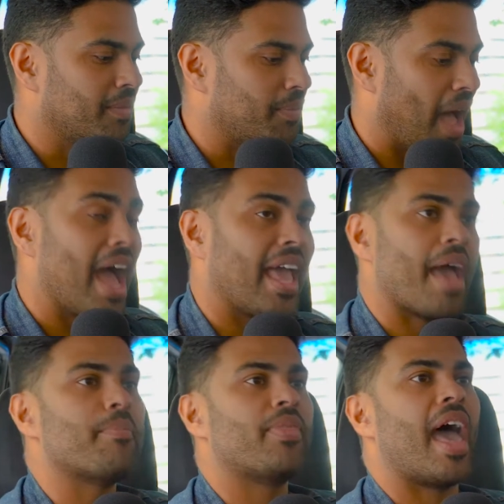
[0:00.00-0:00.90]

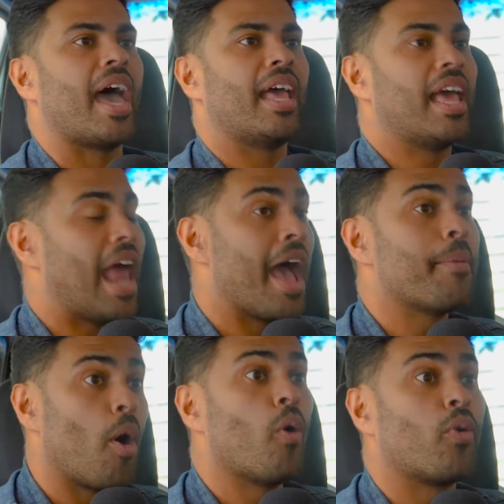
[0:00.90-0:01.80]
that, and
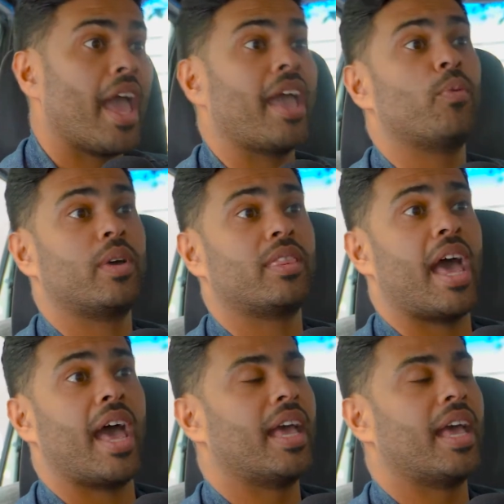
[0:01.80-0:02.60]
I'm okay with that.